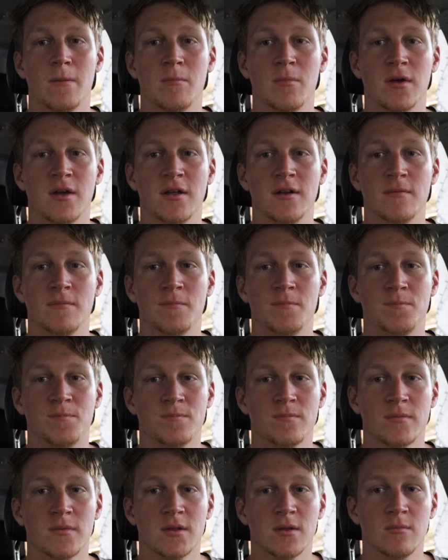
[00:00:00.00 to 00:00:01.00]
But
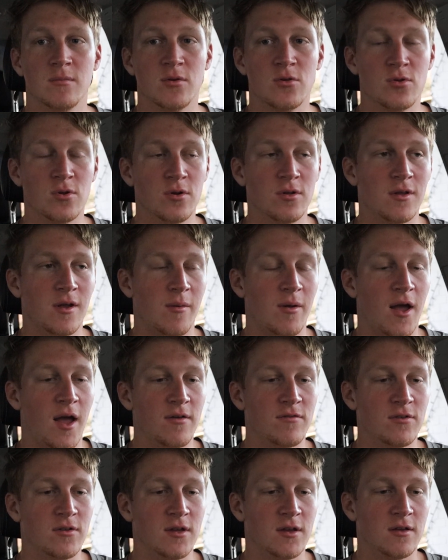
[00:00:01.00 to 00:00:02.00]
truly, I mean, I
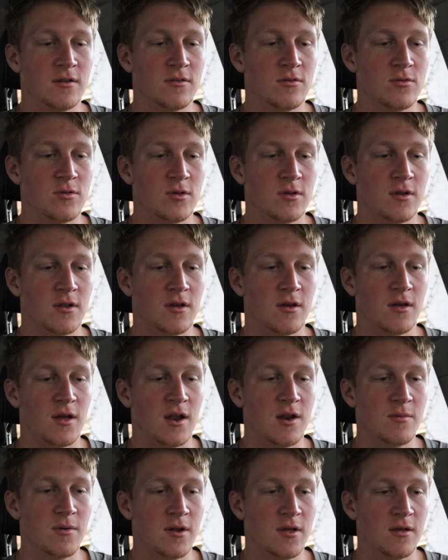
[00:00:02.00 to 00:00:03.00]
feel like you should,
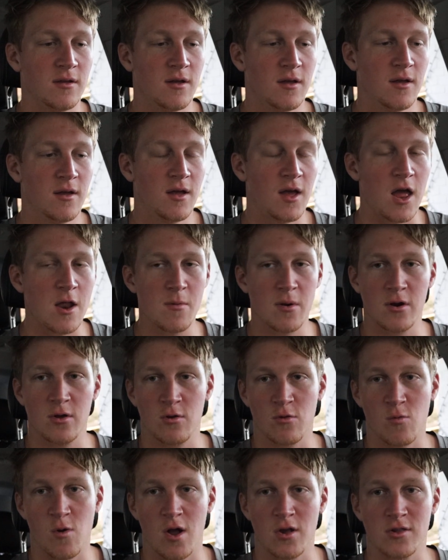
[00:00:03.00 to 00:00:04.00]
anybody
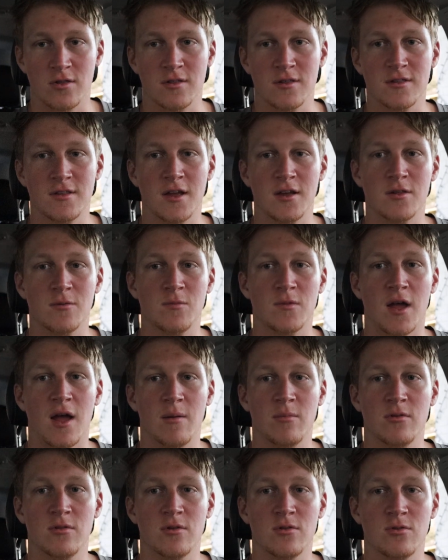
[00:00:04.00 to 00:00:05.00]
who's watching this, take some
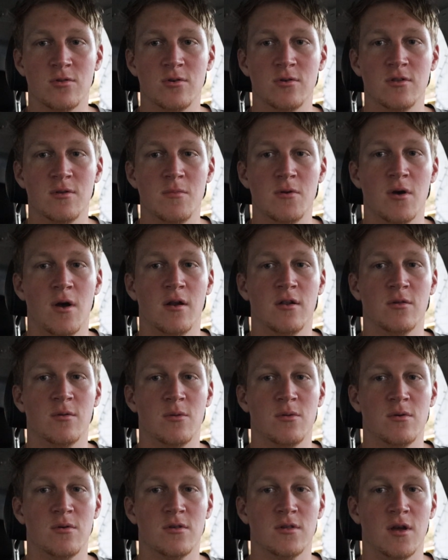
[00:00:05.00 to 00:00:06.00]
time to just truly be honest
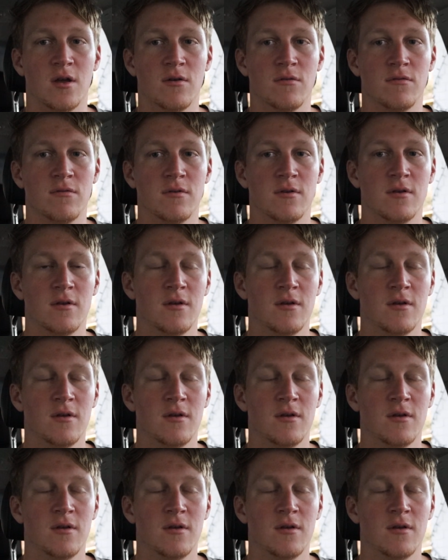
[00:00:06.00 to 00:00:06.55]
with yourself.